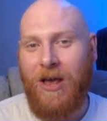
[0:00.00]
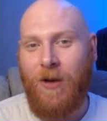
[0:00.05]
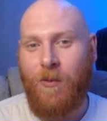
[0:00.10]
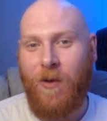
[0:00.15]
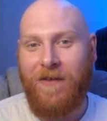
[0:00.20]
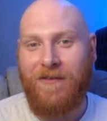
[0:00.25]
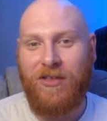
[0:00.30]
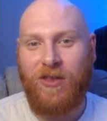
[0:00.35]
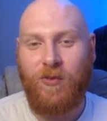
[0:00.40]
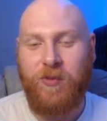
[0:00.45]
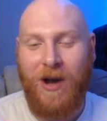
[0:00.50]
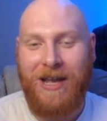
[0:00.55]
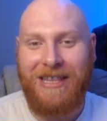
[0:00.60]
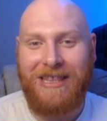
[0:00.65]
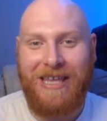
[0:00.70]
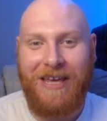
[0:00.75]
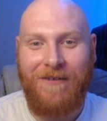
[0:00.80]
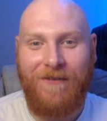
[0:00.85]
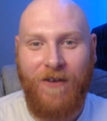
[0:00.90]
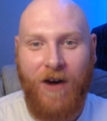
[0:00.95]
with
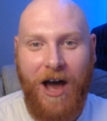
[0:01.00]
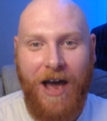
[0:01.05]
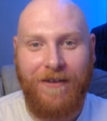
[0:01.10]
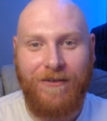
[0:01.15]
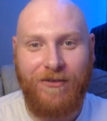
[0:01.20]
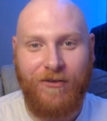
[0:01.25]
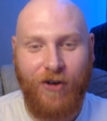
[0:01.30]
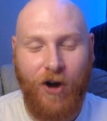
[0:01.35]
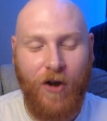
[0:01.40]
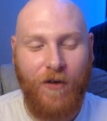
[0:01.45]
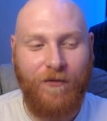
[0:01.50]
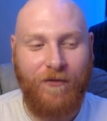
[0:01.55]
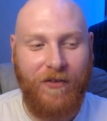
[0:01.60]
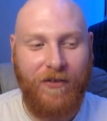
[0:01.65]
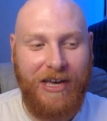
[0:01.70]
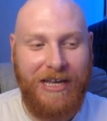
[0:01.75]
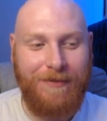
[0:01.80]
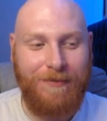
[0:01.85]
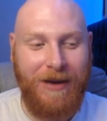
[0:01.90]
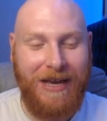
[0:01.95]
25
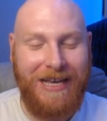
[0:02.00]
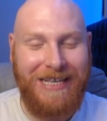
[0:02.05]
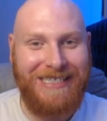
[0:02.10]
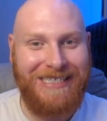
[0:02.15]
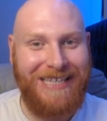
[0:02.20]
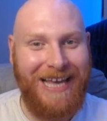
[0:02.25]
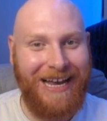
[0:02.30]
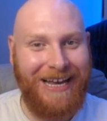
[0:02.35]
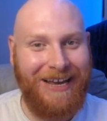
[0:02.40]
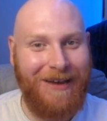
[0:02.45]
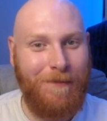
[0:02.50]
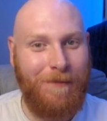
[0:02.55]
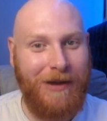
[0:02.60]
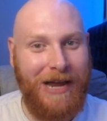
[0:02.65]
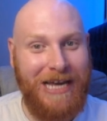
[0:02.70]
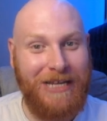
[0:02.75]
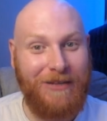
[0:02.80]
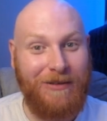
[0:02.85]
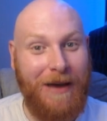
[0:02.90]
trophies, but in 2nd place,